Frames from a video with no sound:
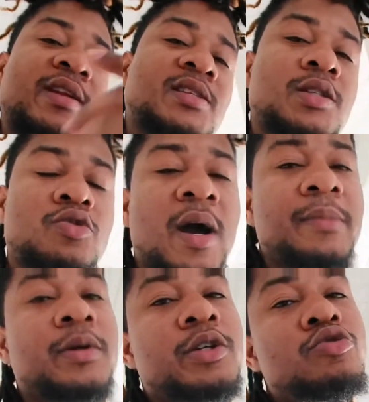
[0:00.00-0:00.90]

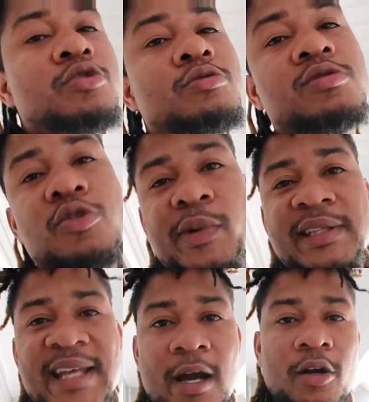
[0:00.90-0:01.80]
subscribed on YouTube, so we
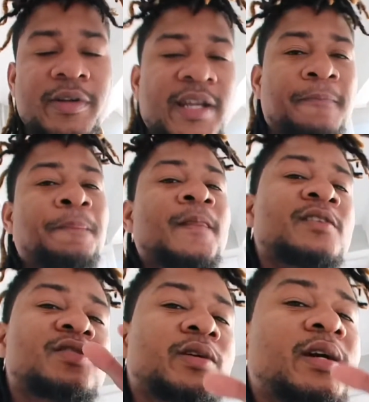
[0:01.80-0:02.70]
lit already.
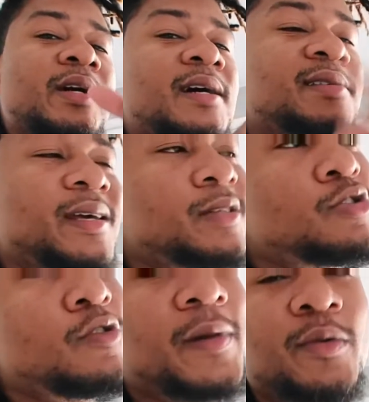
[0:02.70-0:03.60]
So yeah, y'all stay
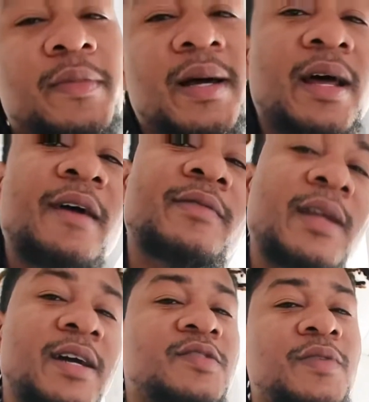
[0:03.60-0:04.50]
tuned, man. We about to have a
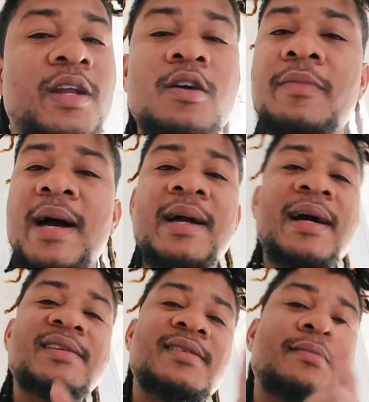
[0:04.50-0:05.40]
nice video, man. I
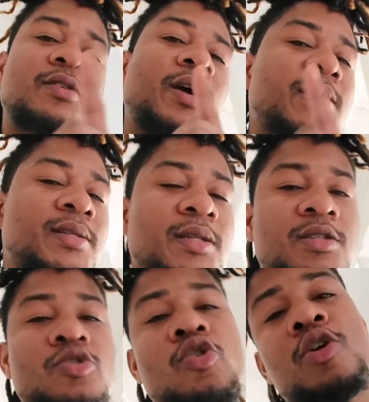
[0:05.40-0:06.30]
got something crazy in
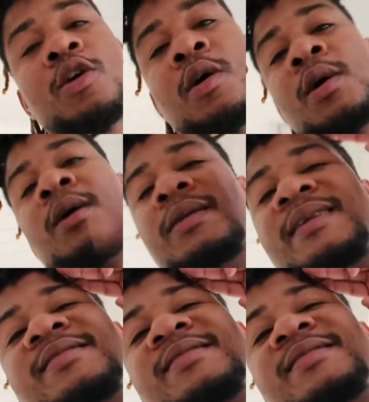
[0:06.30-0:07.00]
store. Let's